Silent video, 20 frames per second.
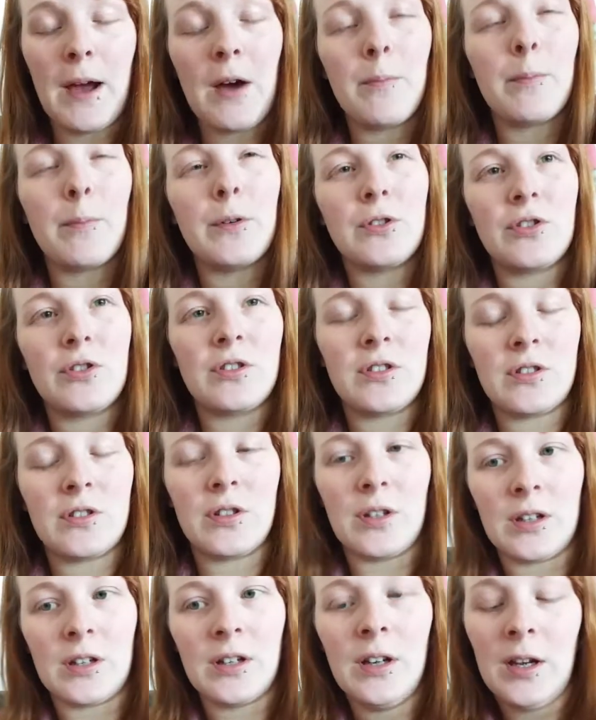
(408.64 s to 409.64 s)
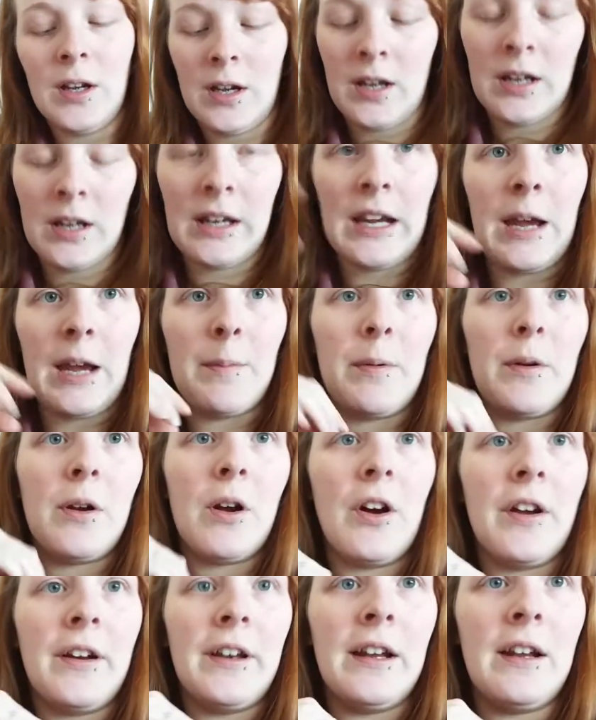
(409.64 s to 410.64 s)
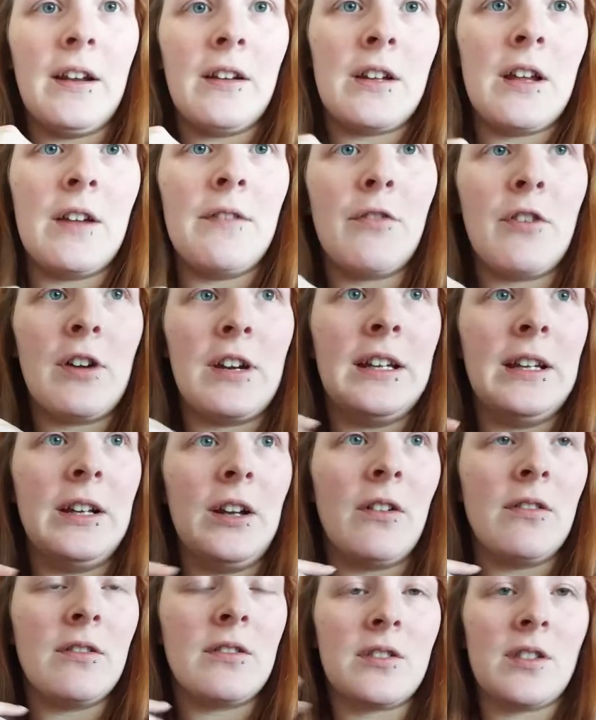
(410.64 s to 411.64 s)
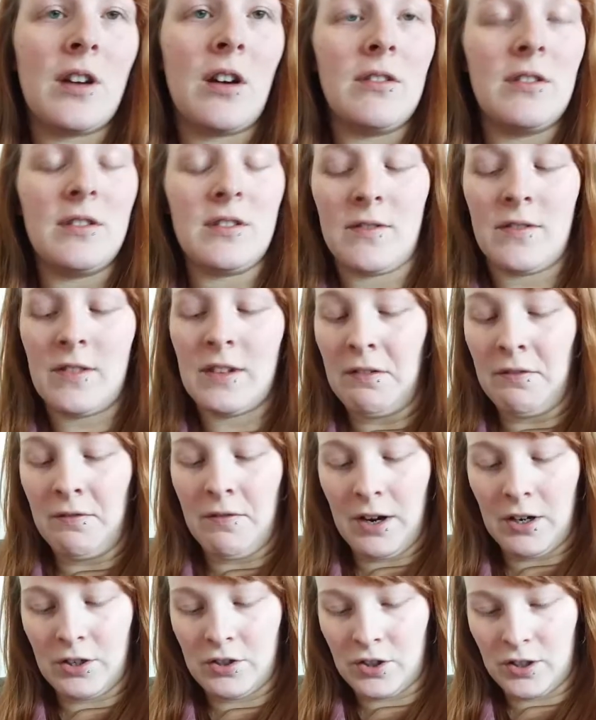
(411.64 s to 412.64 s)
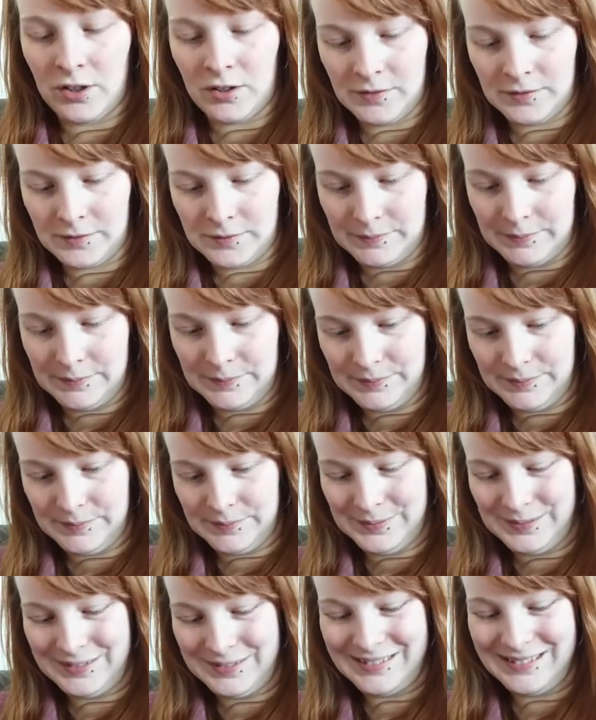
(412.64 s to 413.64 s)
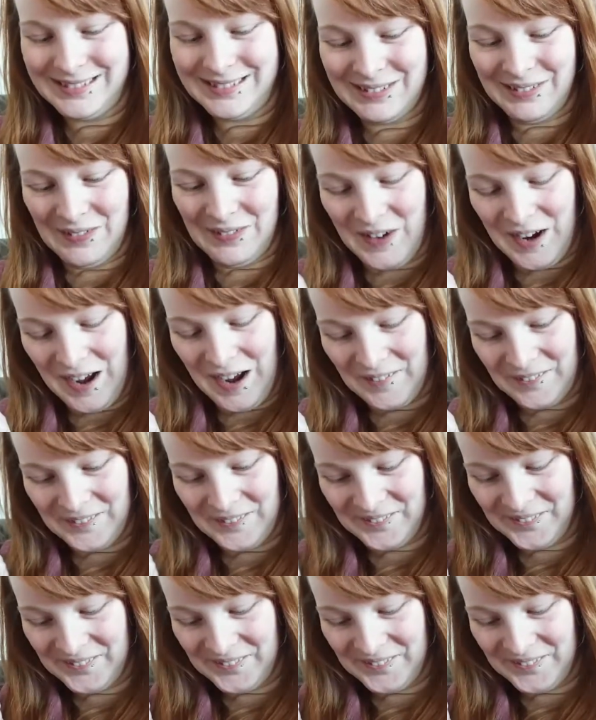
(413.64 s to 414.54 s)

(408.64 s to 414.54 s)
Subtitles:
about, but just to keep an eye on it for any like signs of the infection. Right.